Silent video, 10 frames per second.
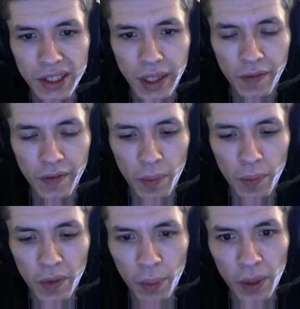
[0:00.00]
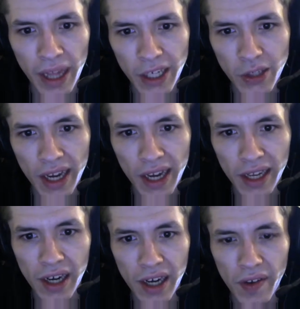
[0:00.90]
of the Black Dragon and
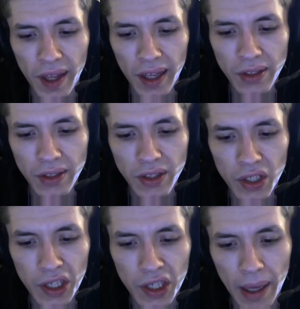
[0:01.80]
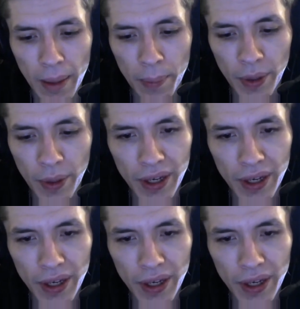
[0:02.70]
everything else. But